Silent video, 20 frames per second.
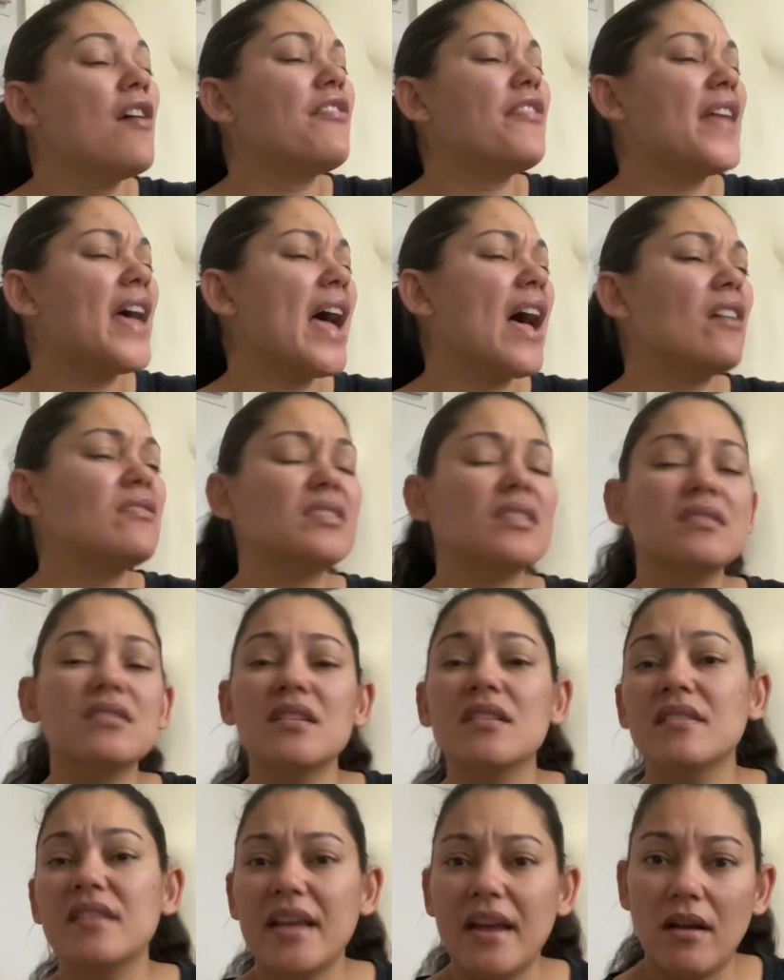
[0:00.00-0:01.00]
thousands
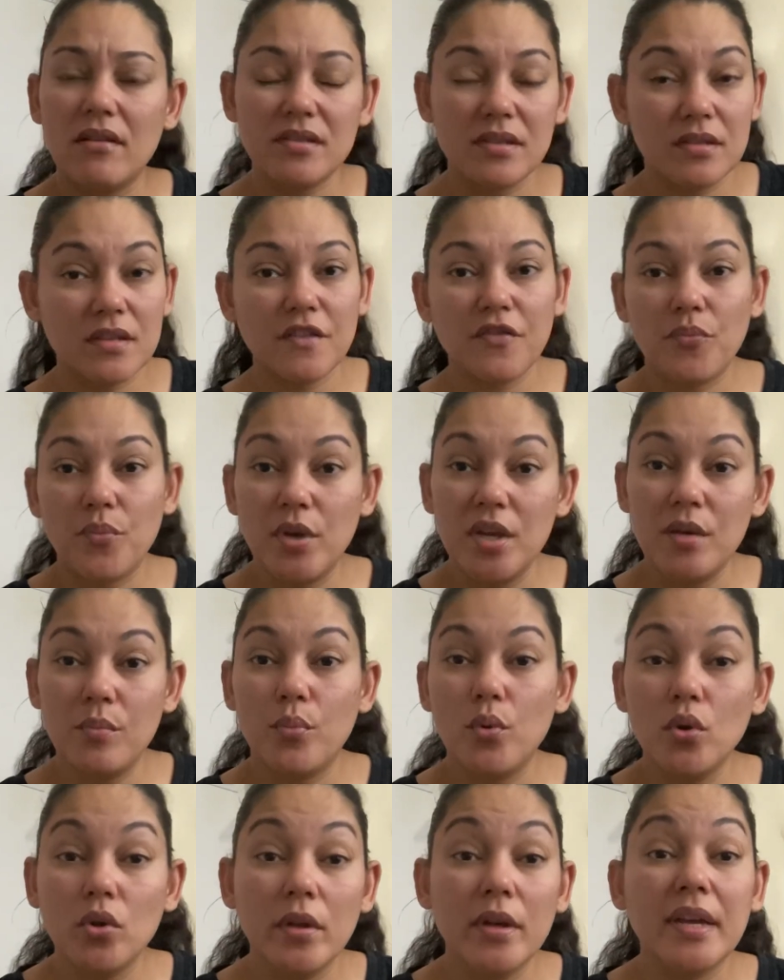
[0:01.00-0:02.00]
and thousands of
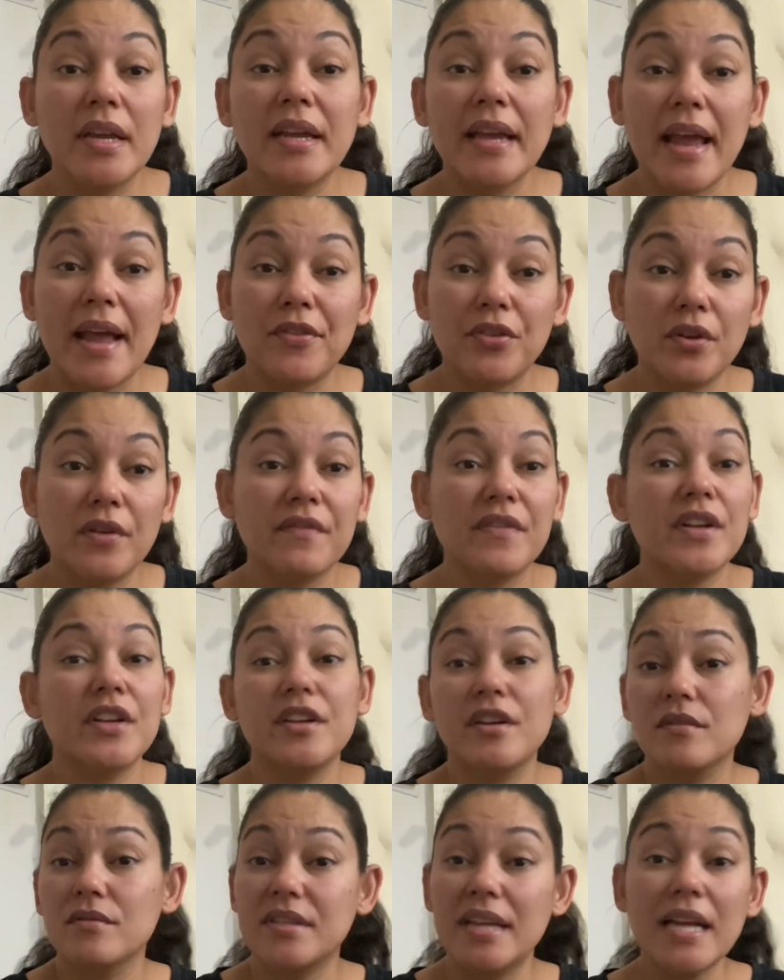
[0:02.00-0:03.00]
people looking at their videos.